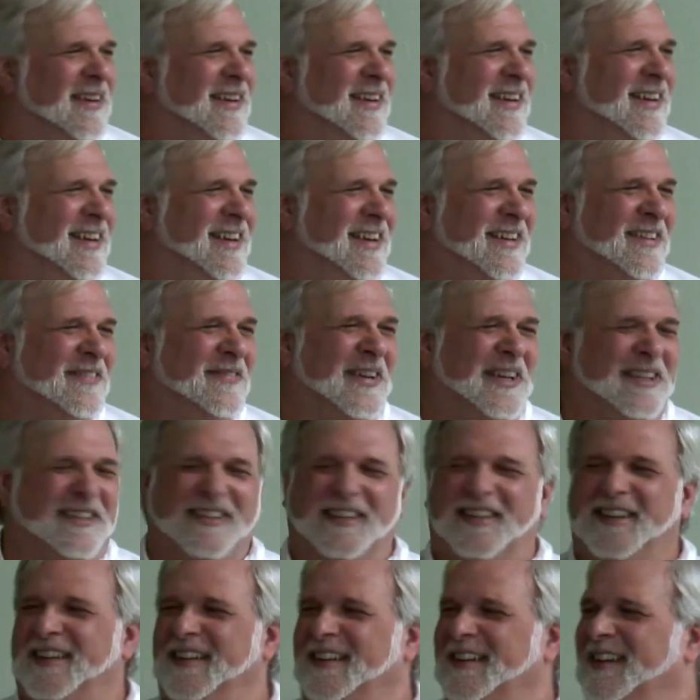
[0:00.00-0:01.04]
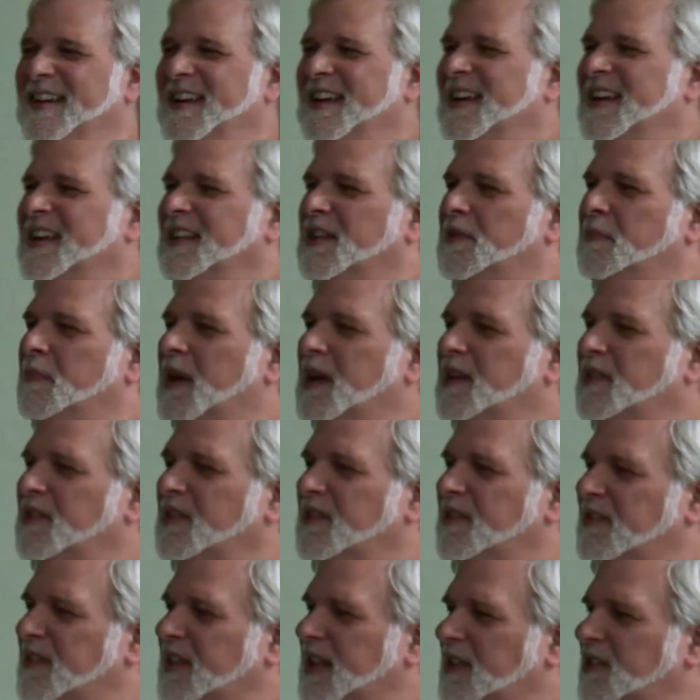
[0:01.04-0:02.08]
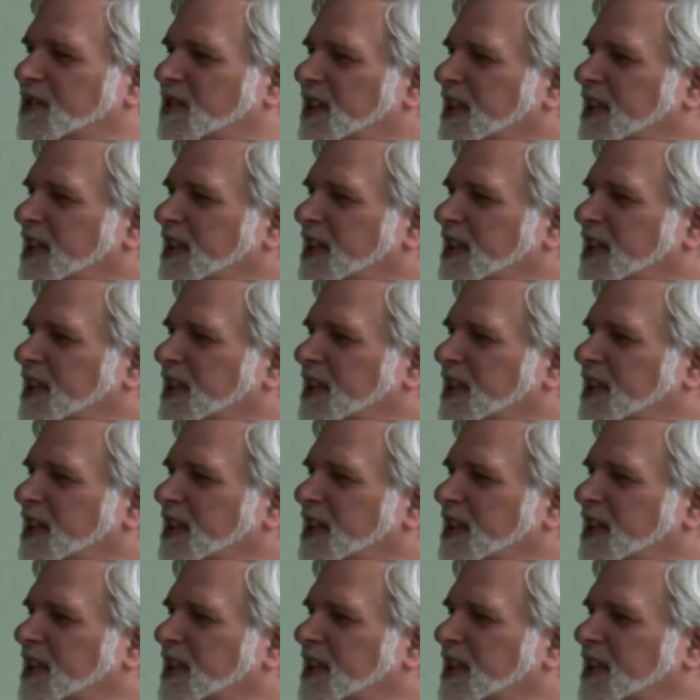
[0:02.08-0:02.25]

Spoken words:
But the patients that